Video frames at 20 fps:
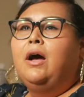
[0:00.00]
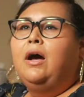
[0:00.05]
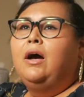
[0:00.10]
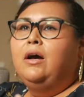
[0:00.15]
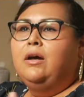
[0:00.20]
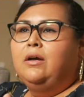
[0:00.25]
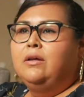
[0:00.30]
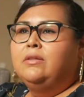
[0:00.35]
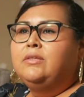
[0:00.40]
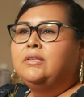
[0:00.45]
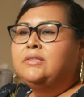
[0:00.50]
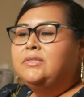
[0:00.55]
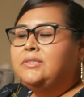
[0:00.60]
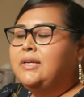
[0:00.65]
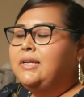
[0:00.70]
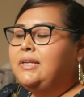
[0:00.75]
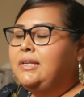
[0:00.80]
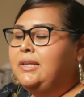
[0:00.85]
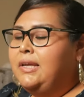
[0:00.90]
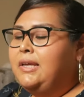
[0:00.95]
uh, the
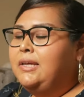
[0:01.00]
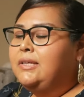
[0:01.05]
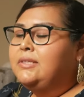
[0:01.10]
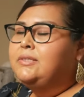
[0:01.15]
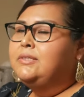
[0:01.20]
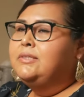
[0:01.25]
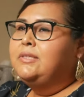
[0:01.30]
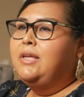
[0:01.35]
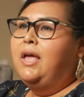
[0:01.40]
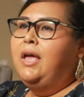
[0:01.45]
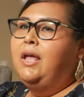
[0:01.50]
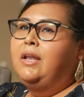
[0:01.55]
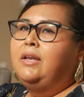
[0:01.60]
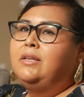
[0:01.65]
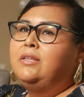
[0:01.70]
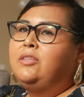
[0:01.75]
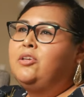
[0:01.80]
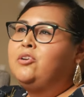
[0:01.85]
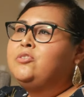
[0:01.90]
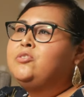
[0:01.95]
techniques.
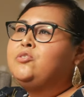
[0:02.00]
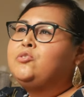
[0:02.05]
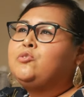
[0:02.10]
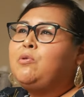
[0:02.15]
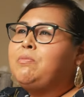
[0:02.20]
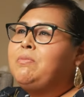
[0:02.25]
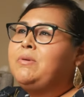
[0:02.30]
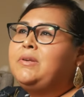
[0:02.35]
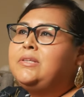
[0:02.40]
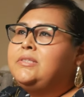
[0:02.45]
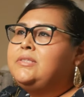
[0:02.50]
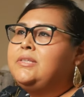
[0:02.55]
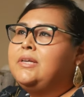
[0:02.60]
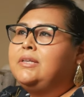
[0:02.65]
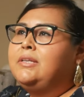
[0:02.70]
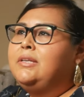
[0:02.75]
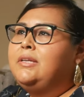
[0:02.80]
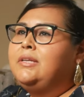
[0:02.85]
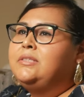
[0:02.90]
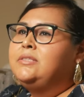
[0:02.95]
And there's so many
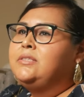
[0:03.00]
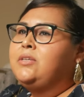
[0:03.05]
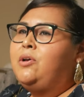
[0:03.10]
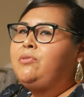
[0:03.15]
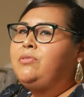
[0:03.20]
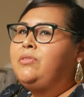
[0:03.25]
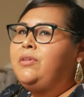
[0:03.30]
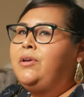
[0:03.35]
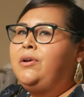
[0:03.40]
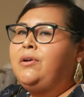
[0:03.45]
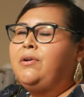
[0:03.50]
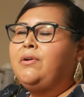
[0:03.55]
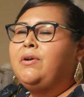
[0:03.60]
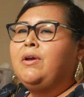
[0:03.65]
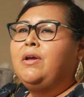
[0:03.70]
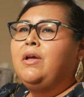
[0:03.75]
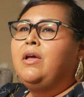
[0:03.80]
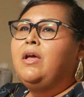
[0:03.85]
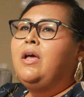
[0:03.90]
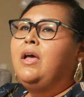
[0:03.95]
techniques out there.
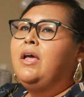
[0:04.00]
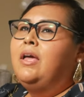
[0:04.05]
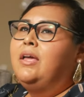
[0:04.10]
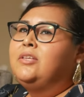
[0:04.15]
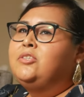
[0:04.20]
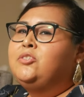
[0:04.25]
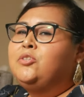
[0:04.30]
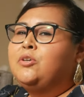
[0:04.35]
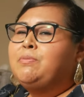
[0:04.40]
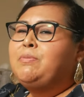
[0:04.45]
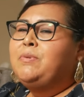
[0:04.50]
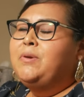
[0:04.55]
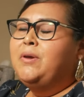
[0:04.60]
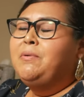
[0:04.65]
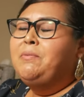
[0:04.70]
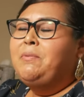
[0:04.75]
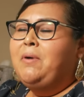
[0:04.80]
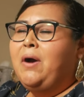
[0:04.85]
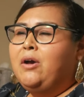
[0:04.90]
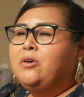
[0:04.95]
It took me
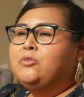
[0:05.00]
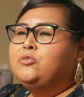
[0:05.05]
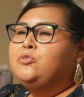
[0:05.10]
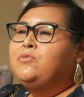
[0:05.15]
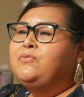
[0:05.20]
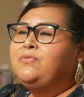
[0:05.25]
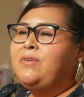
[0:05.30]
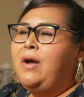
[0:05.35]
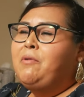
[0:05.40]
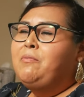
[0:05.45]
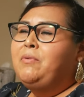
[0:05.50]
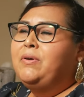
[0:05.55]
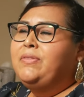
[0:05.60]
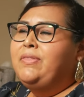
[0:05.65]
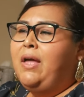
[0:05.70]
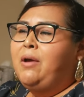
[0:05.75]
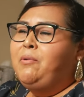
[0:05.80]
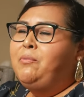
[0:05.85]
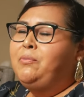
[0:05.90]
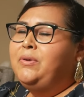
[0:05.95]
a while to find one
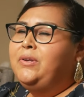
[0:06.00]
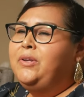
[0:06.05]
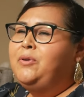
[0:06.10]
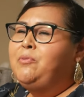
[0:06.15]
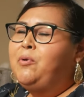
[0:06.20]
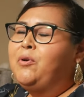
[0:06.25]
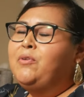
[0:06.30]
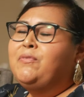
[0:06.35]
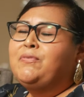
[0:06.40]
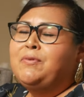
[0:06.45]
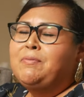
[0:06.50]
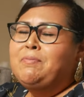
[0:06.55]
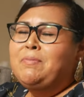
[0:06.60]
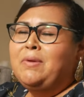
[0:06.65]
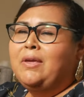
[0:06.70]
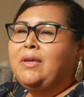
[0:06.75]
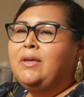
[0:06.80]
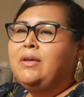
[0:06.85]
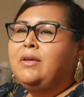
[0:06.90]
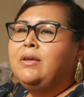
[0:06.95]
that really worked for
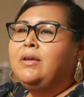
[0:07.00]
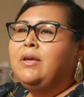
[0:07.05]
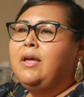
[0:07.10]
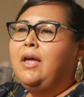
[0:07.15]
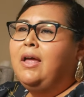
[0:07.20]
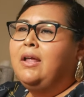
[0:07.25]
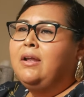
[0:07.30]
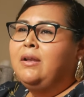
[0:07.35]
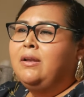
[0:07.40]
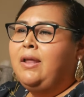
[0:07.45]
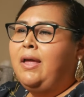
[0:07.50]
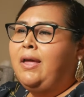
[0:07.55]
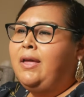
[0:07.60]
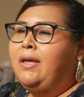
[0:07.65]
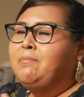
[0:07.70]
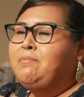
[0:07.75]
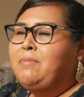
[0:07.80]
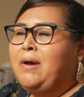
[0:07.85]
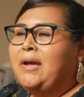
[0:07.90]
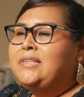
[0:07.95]
me, and
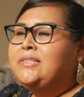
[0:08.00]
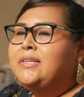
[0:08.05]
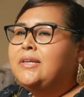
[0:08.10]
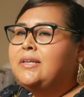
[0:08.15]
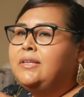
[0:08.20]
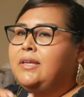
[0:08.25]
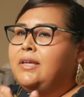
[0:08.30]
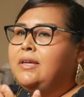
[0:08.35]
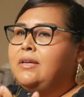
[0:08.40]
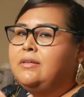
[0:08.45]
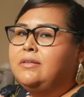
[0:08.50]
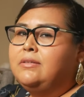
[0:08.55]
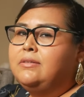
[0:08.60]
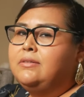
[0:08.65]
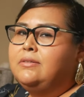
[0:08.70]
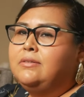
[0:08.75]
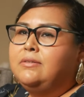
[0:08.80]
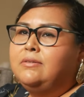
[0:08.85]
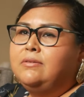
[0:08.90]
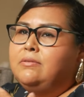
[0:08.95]
like my technique
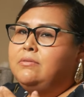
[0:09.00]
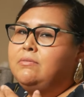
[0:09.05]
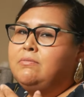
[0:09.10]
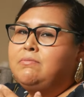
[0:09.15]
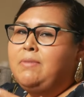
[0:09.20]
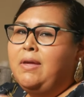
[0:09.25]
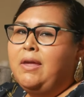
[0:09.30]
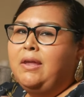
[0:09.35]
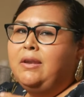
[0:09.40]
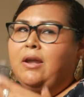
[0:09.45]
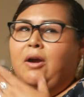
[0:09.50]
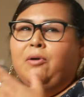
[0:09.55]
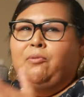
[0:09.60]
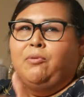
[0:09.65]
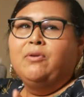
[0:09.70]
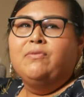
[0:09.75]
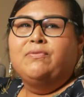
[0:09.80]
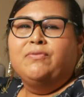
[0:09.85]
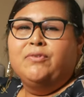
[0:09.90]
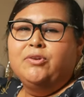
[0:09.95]
may not
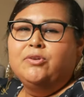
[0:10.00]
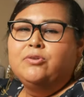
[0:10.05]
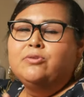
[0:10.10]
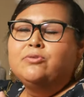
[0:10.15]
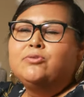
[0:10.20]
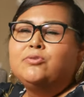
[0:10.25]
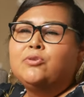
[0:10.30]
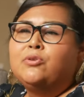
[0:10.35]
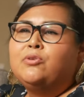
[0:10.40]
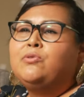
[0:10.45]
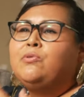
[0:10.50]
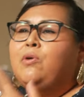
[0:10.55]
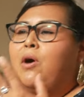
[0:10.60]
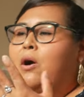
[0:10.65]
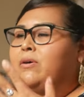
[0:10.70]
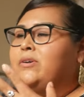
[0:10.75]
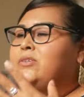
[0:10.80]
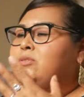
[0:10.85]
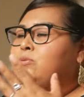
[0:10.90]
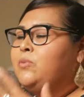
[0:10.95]
work for you. So you
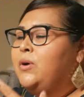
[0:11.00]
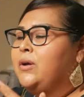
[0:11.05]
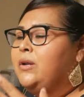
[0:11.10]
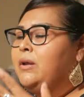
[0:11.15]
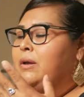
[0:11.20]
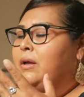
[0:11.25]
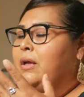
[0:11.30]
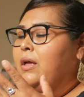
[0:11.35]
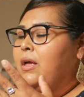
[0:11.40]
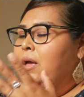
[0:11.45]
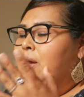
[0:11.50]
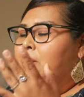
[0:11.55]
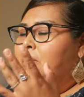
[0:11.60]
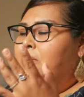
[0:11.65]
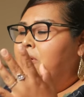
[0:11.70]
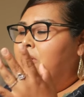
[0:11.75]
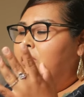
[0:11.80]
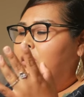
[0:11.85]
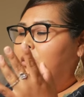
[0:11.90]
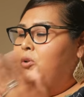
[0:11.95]
always want to
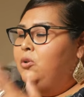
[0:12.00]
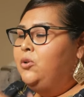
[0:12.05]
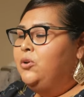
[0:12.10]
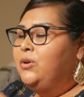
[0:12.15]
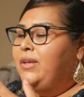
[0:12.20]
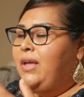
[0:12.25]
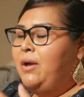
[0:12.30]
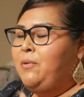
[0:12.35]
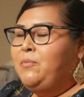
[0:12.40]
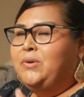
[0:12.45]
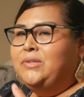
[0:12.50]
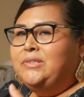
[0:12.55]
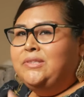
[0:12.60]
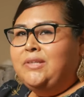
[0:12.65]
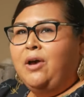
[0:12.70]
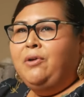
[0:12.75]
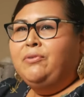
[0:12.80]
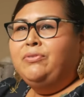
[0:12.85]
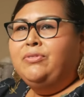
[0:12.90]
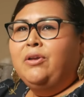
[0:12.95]
look at what's
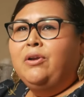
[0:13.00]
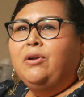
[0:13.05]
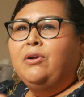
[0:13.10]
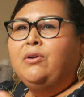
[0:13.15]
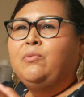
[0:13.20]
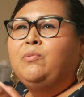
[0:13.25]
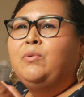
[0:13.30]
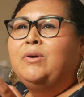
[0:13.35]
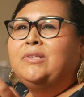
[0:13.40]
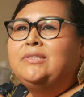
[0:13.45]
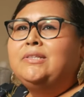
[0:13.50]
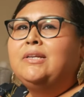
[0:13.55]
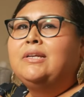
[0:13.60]
out there, what